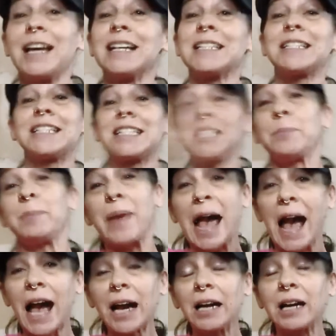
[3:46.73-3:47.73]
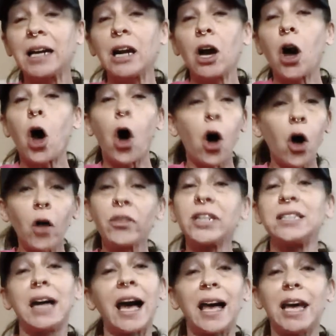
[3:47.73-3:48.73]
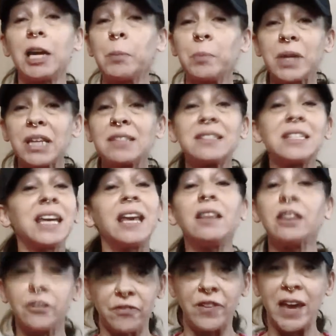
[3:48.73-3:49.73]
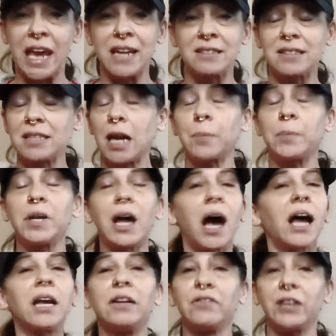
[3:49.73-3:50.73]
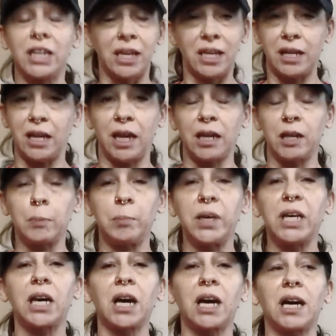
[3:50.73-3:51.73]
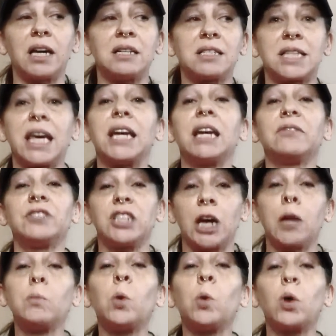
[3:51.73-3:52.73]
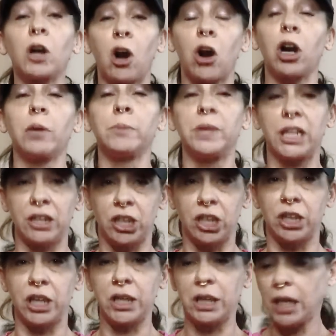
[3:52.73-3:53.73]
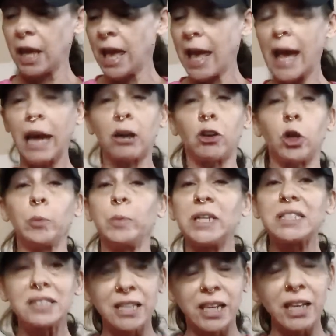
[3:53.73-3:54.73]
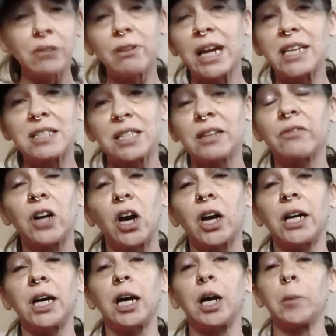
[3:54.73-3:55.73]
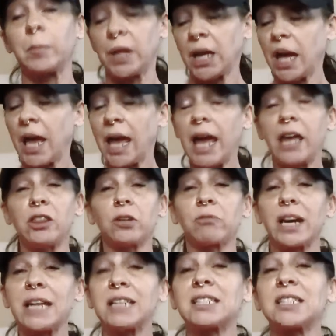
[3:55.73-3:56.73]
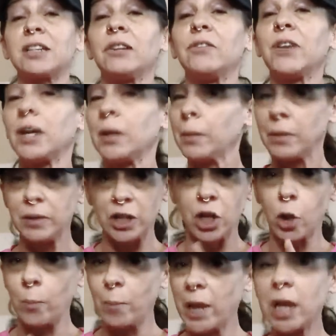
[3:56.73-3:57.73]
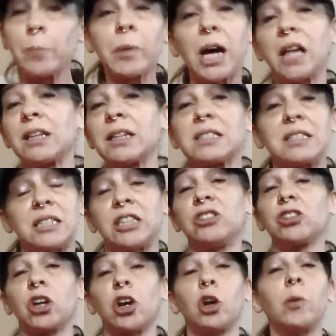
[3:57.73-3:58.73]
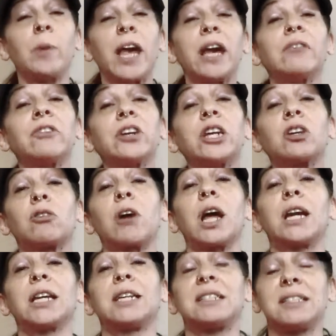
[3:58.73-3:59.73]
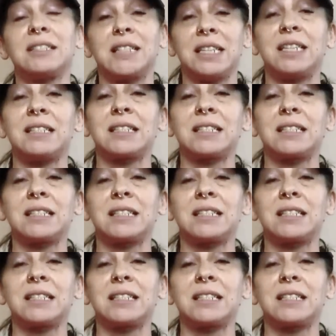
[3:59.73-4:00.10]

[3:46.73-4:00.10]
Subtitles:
smack all the diet myths in the face. I'm not even kidding, because they have done more harm than good. Our obesity rates have gone up, and the rates of, metabolic syndrome, every chronic disease